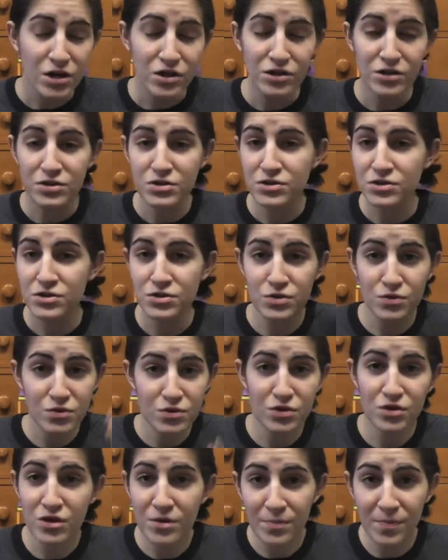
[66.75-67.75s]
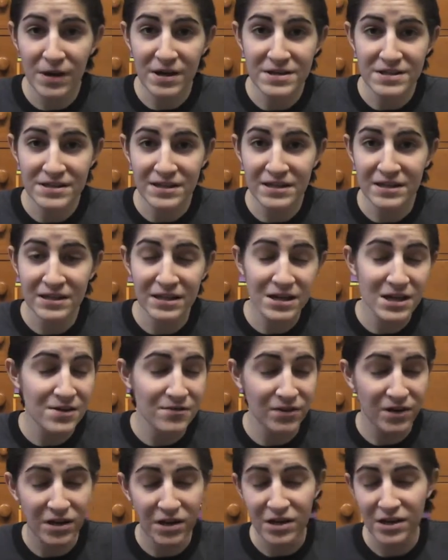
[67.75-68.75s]
the sooner the bus can
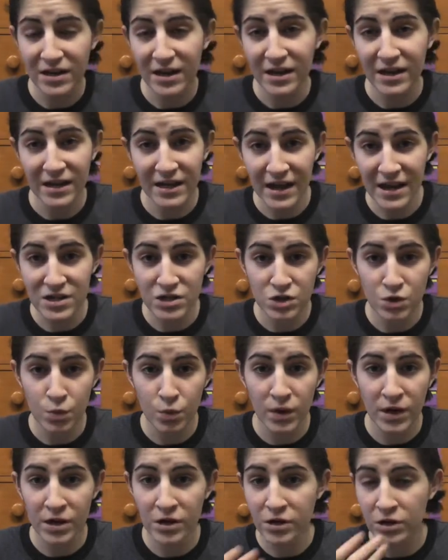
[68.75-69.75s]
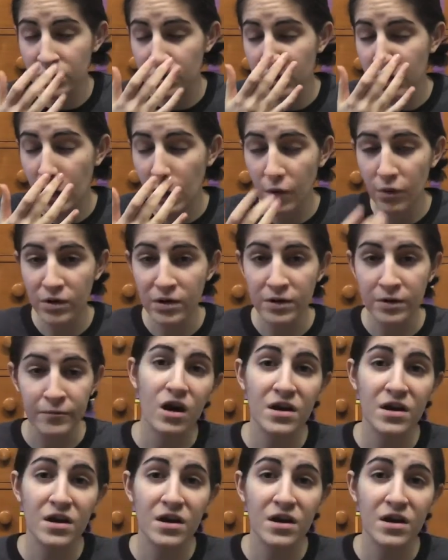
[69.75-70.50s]
leave and you can get to where you're going.